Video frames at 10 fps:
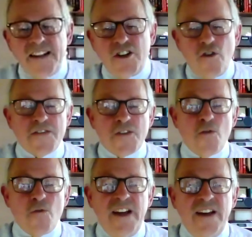the North
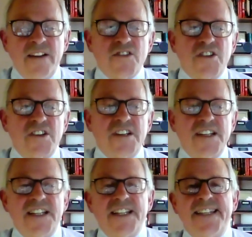Koreans
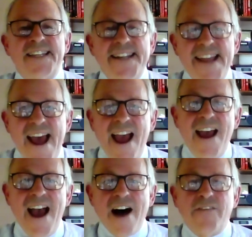today
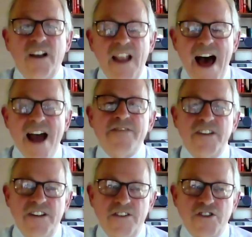have a lot of
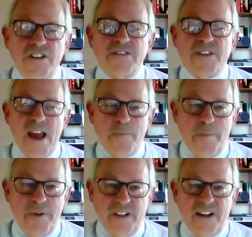indigenous
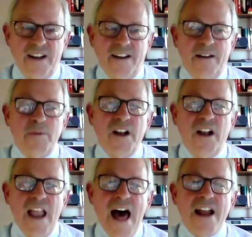capability. I mean, a
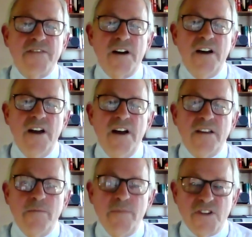lot of the,
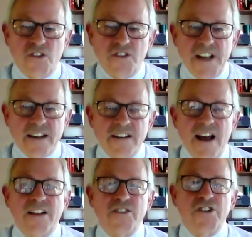the missile
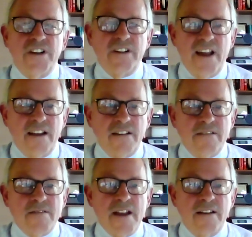technology
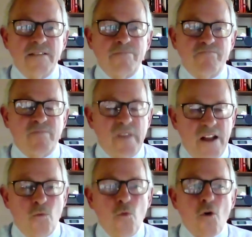and, and,
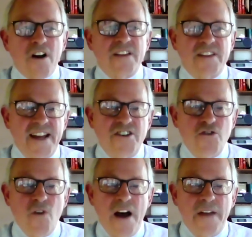and work that they
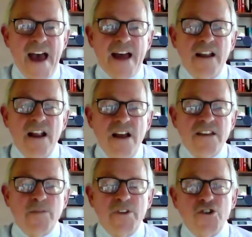do on that
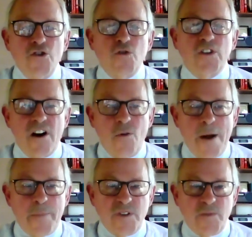some of the nuclear
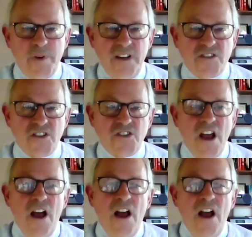weapons pieces.